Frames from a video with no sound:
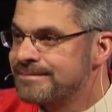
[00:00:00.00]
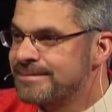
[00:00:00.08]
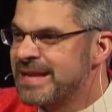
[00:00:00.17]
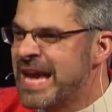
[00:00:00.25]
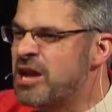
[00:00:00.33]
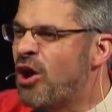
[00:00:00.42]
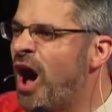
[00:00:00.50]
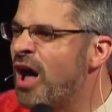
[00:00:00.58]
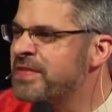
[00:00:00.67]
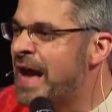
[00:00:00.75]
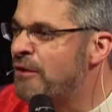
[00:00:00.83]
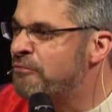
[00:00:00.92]
he called
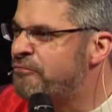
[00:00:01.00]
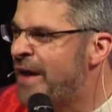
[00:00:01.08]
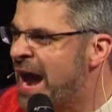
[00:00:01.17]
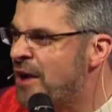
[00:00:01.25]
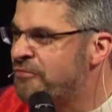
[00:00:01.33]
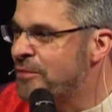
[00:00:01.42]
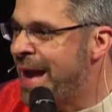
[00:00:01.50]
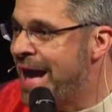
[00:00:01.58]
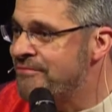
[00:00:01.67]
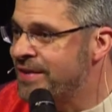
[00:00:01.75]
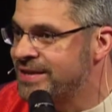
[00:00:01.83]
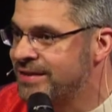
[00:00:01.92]
down fire from
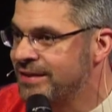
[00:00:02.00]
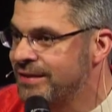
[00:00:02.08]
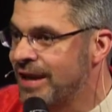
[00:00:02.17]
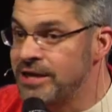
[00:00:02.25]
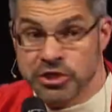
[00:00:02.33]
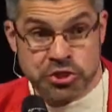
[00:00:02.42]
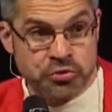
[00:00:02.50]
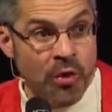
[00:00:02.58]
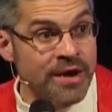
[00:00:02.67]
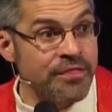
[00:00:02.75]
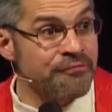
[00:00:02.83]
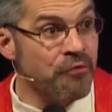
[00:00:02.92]
heaven and destroyed
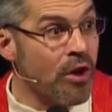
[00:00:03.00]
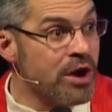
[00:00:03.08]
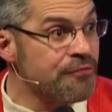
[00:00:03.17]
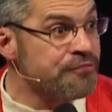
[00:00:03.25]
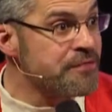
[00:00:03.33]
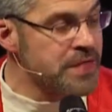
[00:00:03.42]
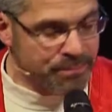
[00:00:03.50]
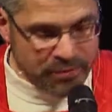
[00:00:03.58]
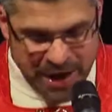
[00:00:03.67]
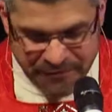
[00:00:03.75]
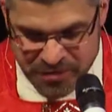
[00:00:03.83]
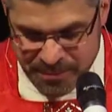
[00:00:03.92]
the four hundred fifty
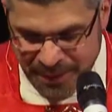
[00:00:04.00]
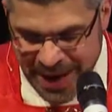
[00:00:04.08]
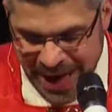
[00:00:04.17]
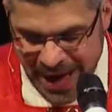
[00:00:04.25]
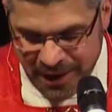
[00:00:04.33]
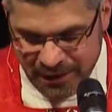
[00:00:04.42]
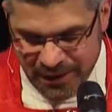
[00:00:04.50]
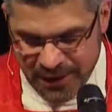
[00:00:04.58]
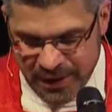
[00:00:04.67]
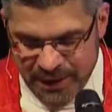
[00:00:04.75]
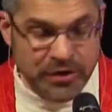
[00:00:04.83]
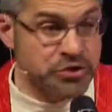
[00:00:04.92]
prophets of Baal.
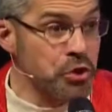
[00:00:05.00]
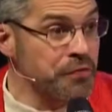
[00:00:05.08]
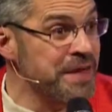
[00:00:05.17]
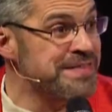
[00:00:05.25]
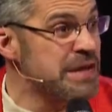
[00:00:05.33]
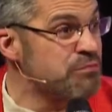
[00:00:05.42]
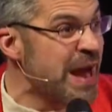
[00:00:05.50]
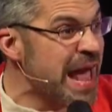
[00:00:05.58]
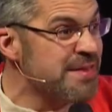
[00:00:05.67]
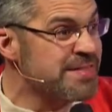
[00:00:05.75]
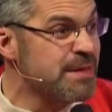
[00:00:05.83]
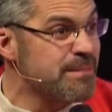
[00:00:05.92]
The truth is, he
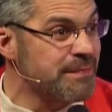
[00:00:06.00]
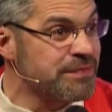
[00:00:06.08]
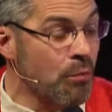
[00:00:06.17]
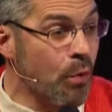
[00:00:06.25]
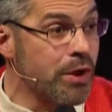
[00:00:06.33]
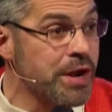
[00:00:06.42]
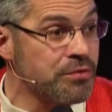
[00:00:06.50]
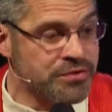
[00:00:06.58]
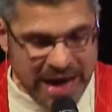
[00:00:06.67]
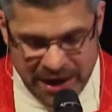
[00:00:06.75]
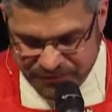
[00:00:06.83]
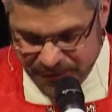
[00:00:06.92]
raised the, the widow's
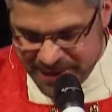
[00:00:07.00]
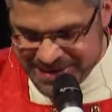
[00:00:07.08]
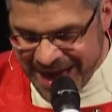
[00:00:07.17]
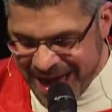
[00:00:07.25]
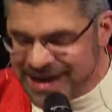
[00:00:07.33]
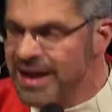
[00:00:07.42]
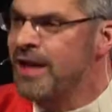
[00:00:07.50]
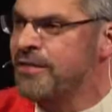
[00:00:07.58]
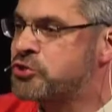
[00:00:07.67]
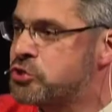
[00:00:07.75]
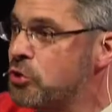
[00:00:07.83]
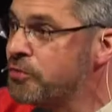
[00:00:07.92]
son from the dead. The
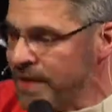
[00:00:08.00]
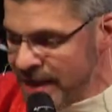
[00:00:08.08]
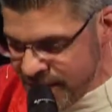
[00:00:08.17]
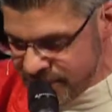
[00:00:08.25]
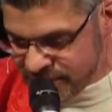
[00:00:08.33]
truth is,